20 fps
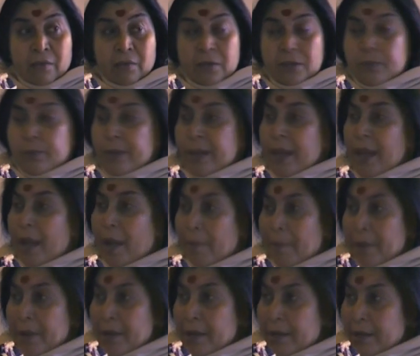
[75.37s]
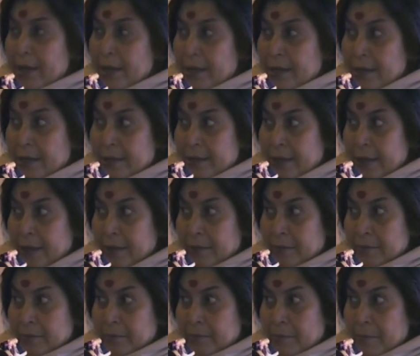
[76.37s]
was very apparent at that
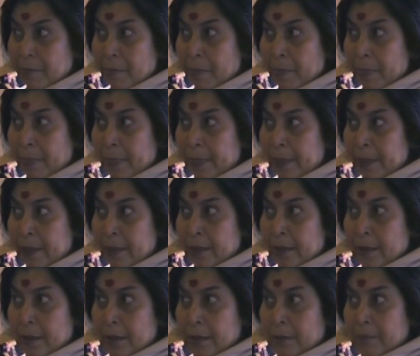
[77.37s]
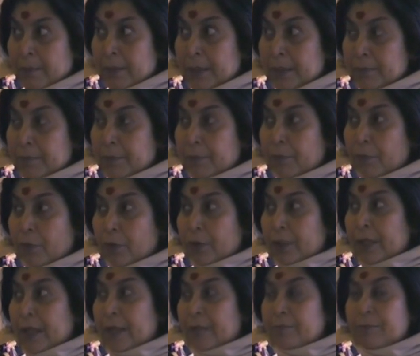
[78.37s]
time. But
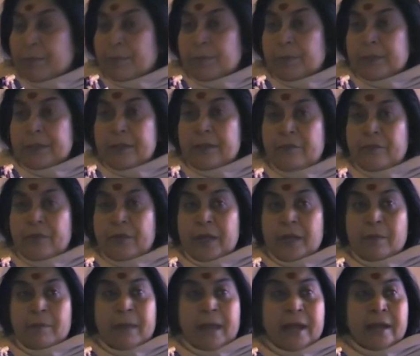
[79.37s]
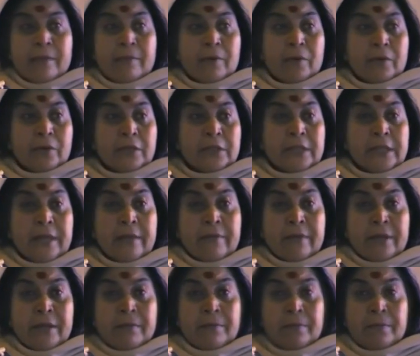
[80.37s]
before that, people didn't feel bad about the
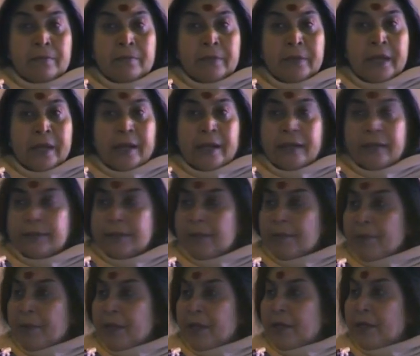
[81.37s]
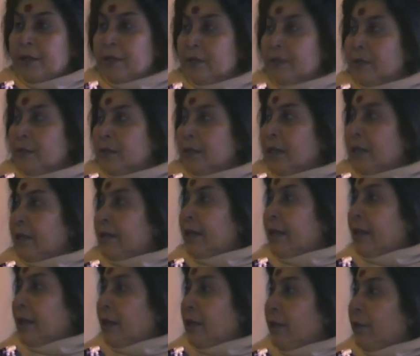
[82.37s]
slavery. They had accepted it. They had
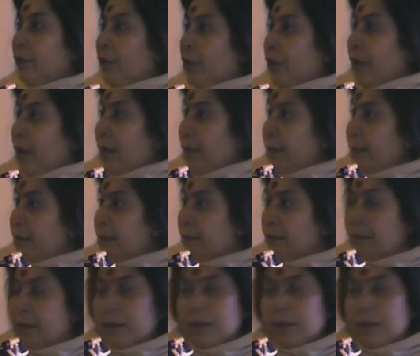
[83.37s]
taken it for granted.